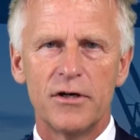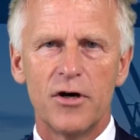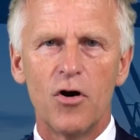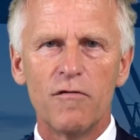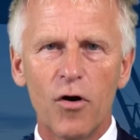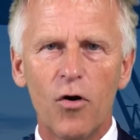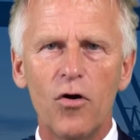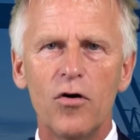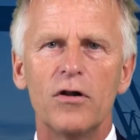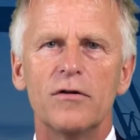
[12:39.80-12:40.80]

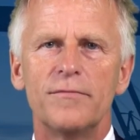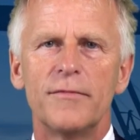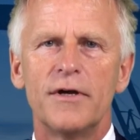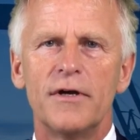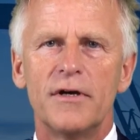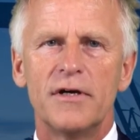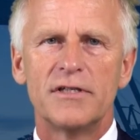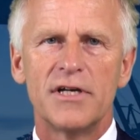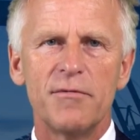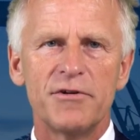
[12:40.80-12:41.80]
Overall, a
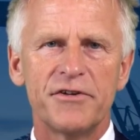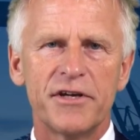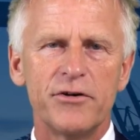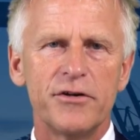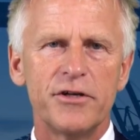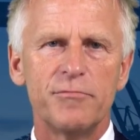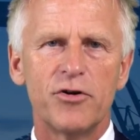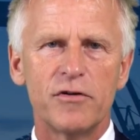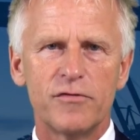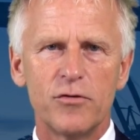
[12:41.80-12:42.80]
cybersecurity
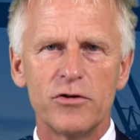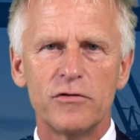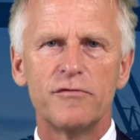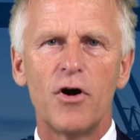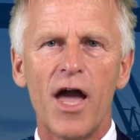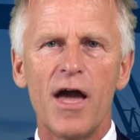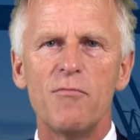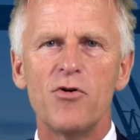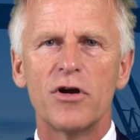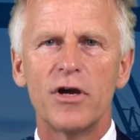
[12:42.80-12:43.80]
portfolio for
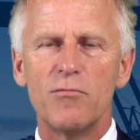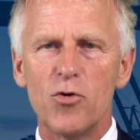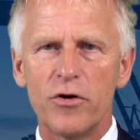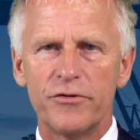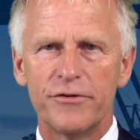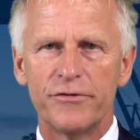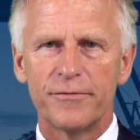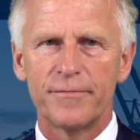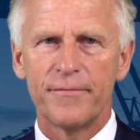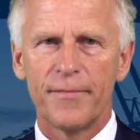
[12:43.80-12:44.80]
Hamburg emerges.
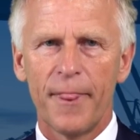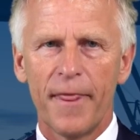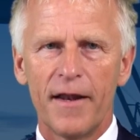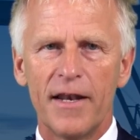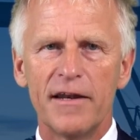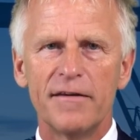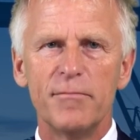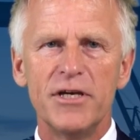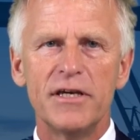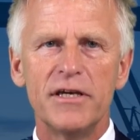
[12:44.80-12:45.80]
Let
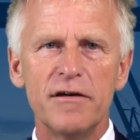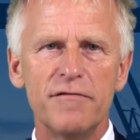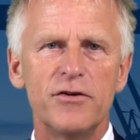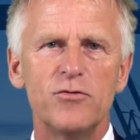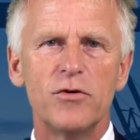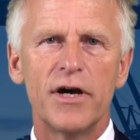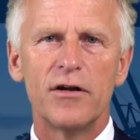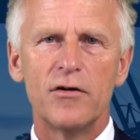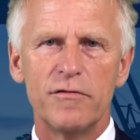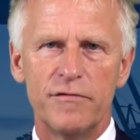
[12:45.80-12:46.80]
me give you an
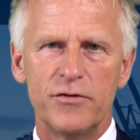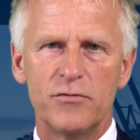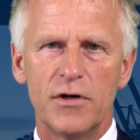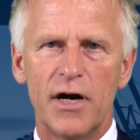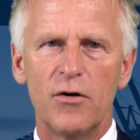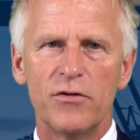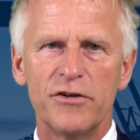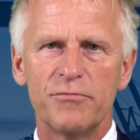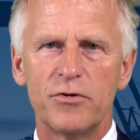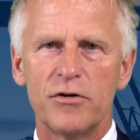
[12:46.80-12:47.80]
overview how
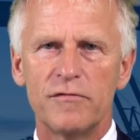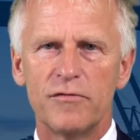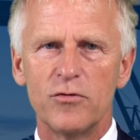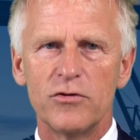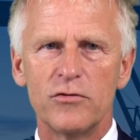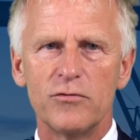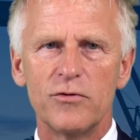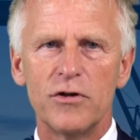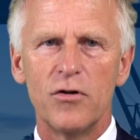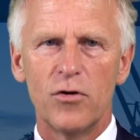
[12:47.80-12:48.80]
this portfolio
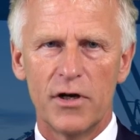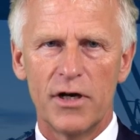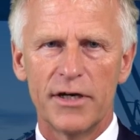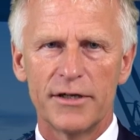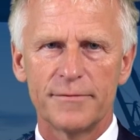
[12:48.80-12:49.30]
will look like.